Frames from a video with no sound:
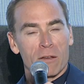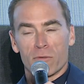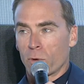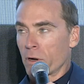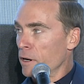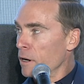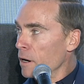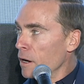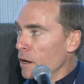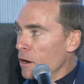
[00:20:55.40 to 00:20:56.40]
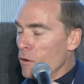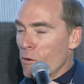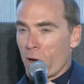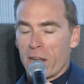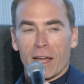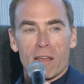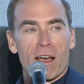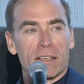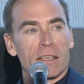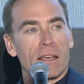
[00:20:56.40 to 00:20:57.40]
for any kind of
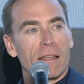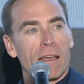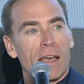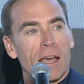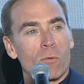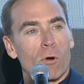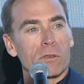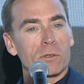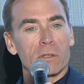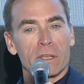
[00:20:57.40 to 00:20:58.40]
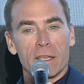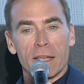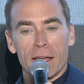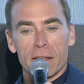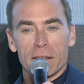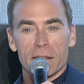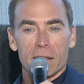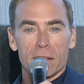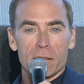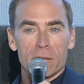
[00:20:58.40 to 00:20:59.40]
asset. And we're also looking at
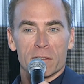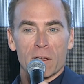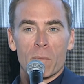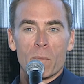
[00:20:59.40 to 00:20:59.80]
some